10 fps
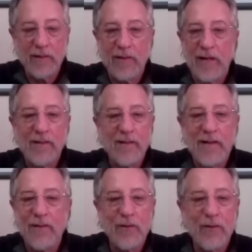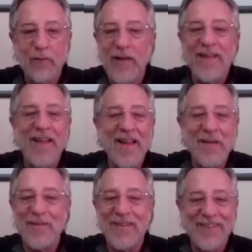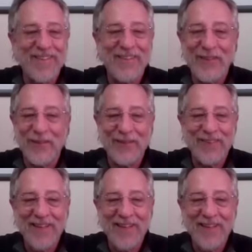That's not what we came here to do.